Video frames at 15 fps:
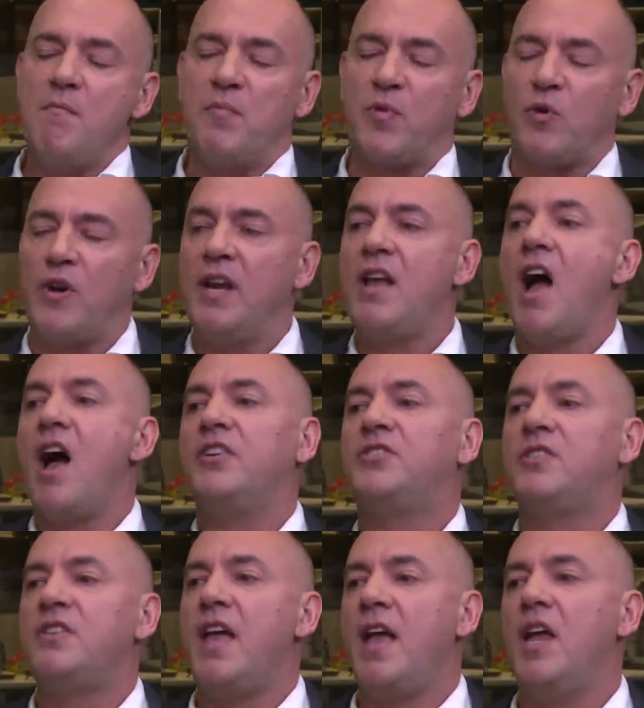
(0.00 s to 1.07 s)
bring us
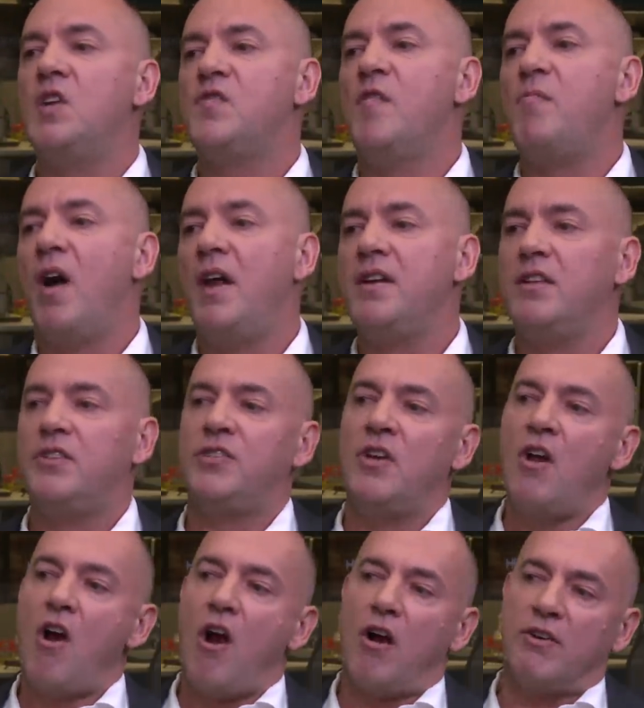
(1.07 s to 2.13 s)
to the age of abundance
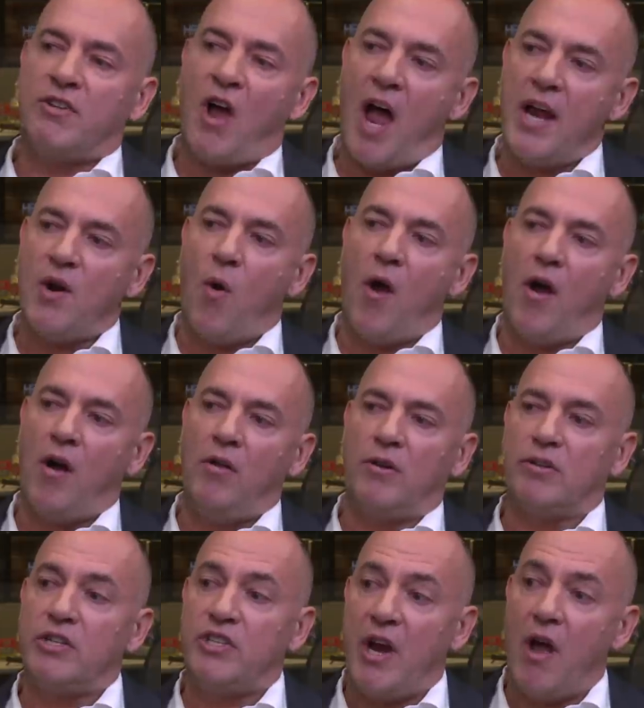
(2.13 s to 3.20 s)
are tight oil,
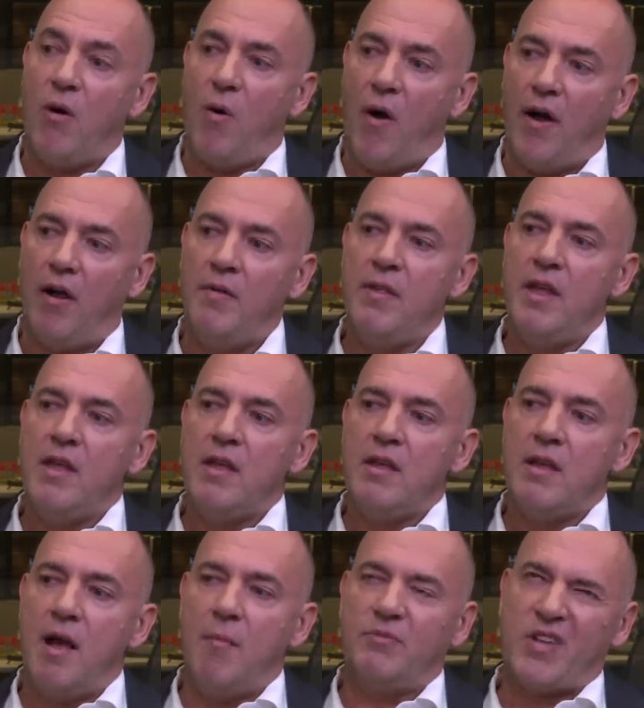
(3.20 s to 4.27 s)
or shale oil.
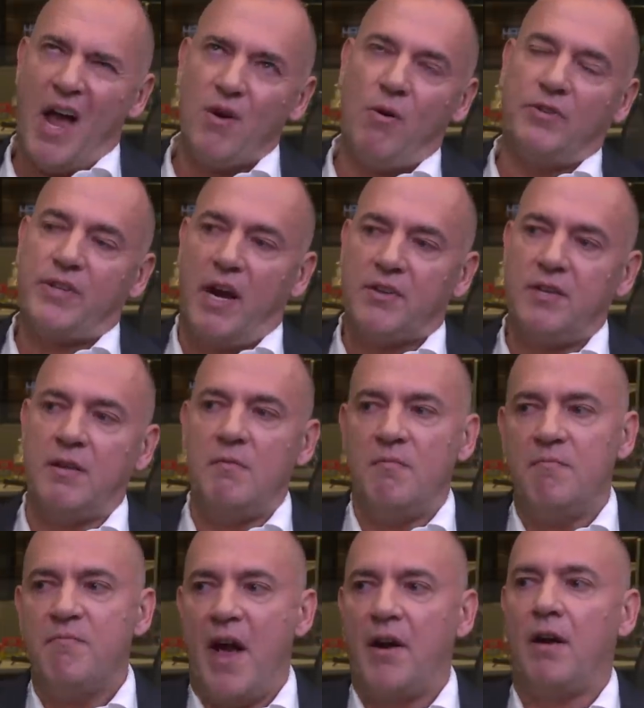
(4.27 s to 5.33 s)
Um, tight oil is actually
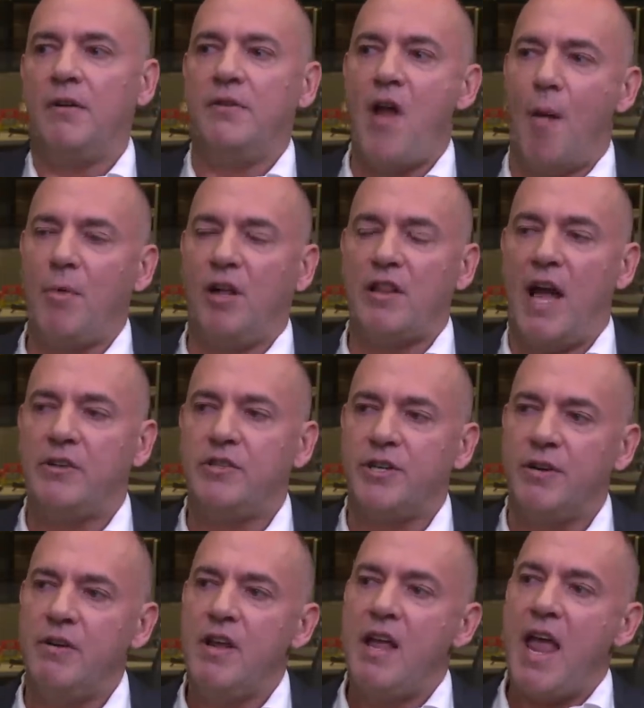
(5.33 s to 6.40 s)
better
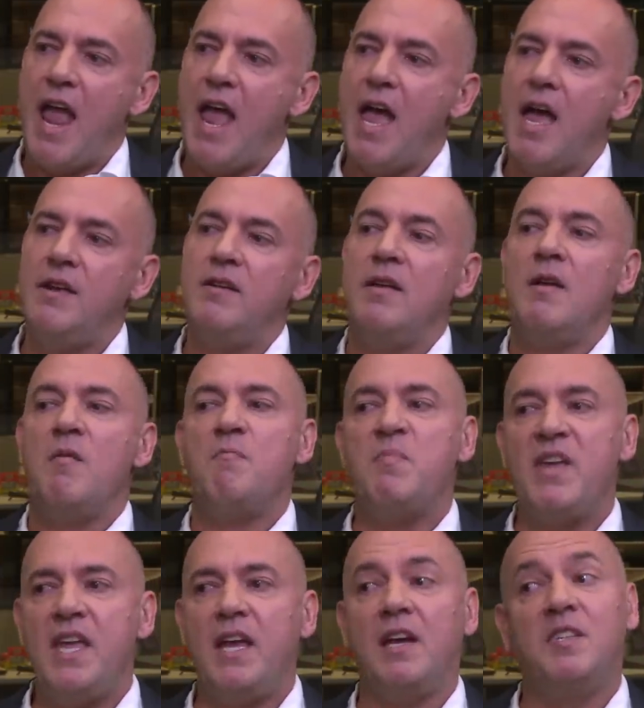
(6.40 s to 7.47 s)
nomenclature, and
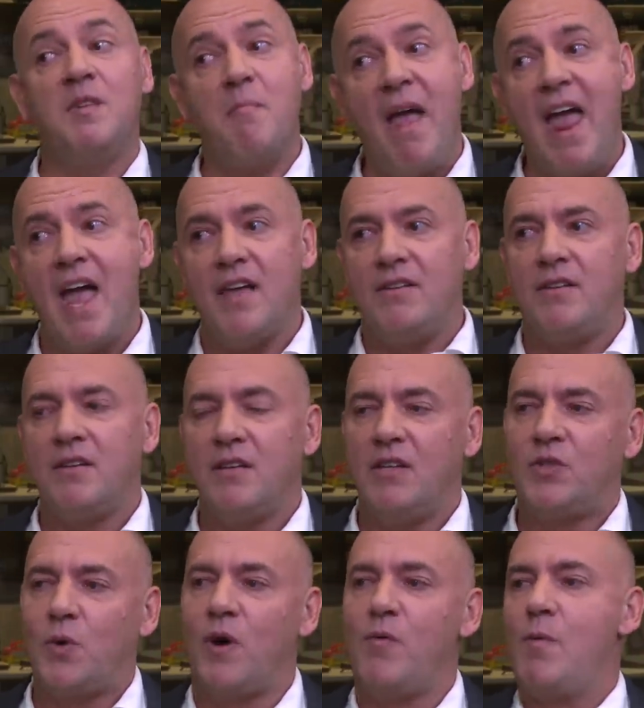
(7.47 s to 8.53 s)
peak demand.
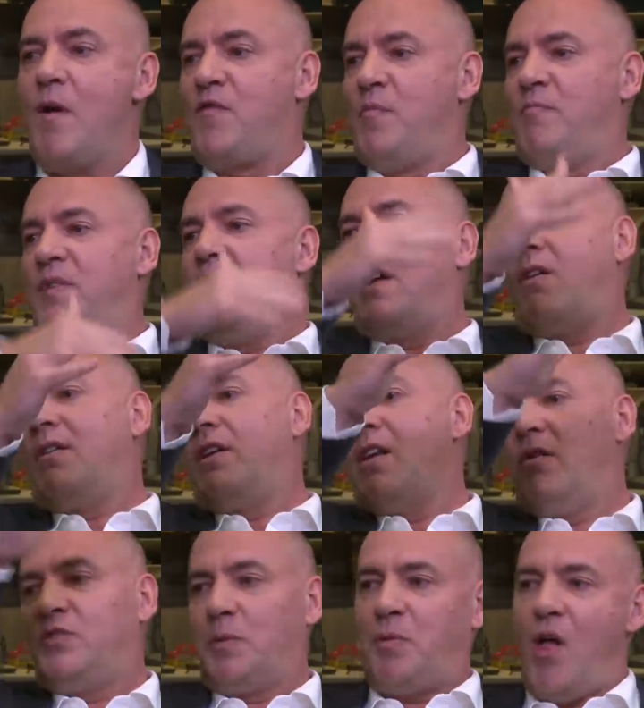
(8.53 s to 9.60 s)
It's mm. sort of, we went from peak you
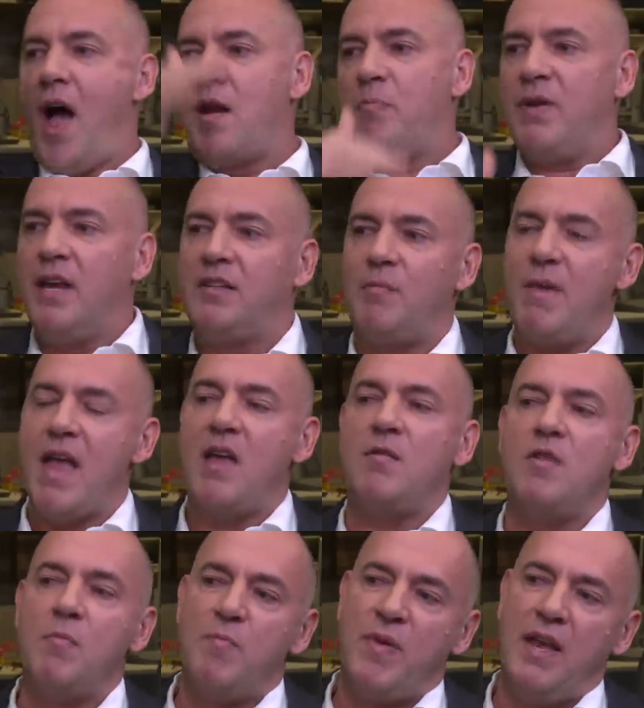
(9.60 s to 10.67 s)
know, supply to peak
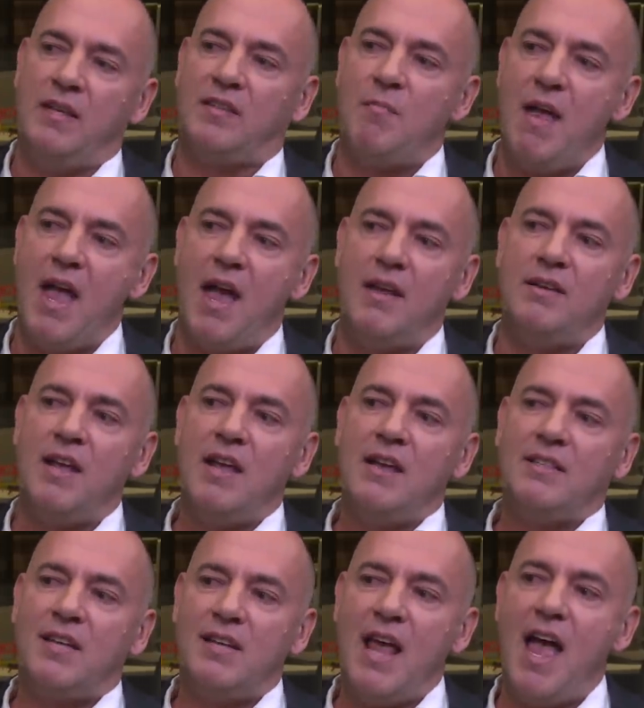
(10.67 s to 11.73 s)
demand, and the peak demand
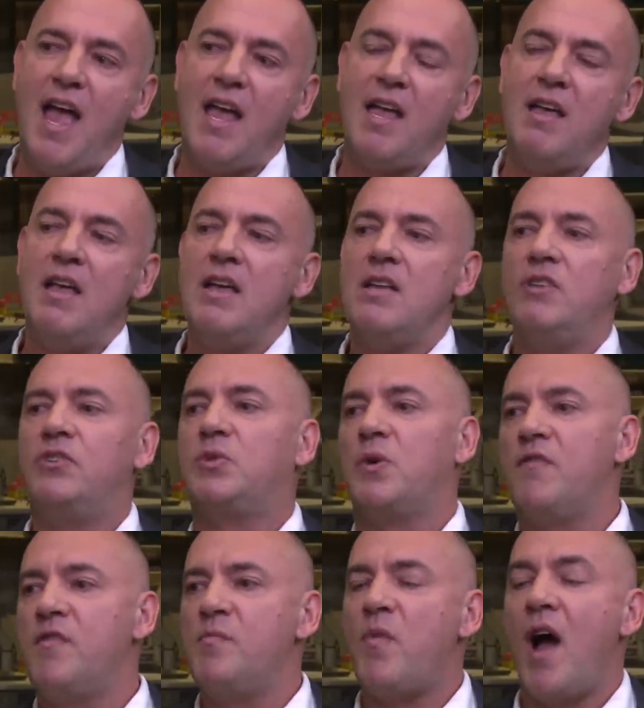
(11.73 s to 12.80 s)
today is
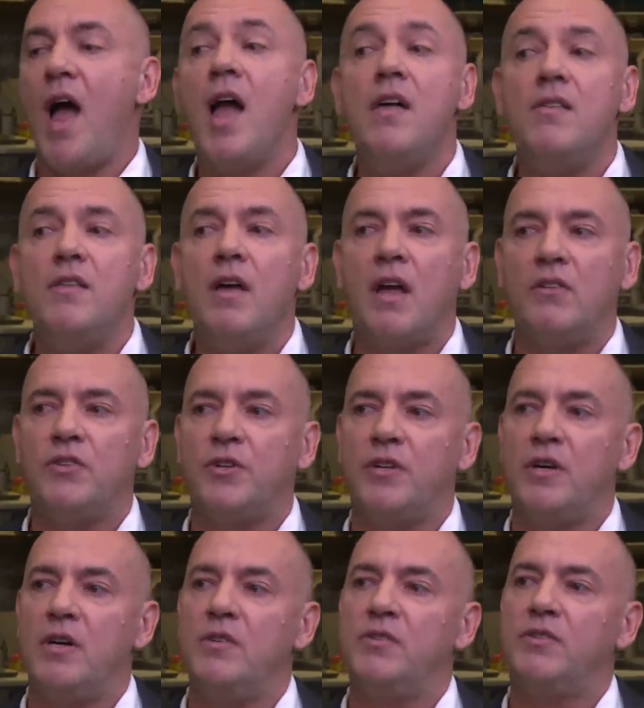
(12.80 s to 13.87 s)
driven by the
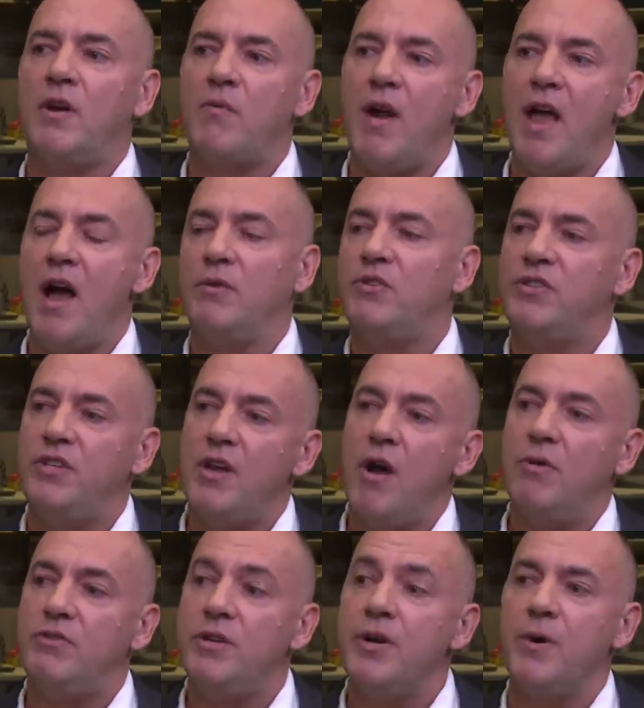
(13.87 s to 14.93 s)
concerns around C
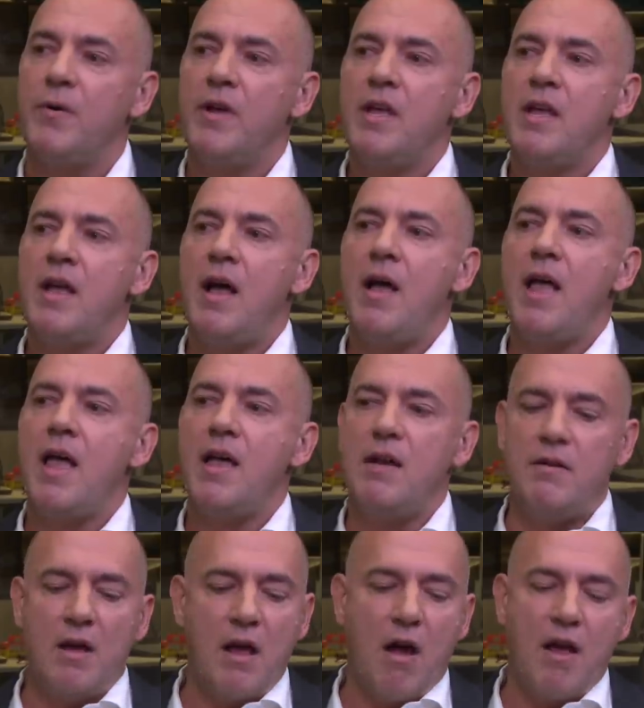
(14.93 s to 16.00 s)
O two uh,
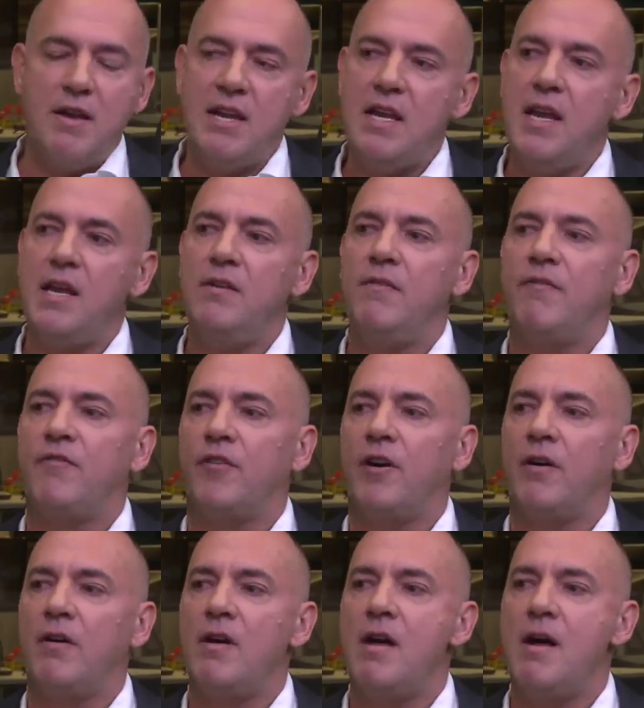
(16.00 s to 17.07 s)
and a need
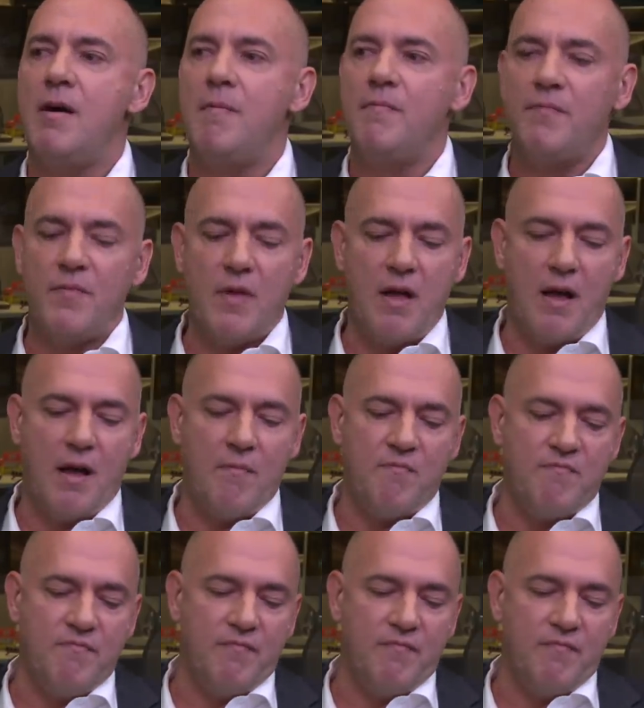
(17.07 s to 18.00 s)
for um, uh,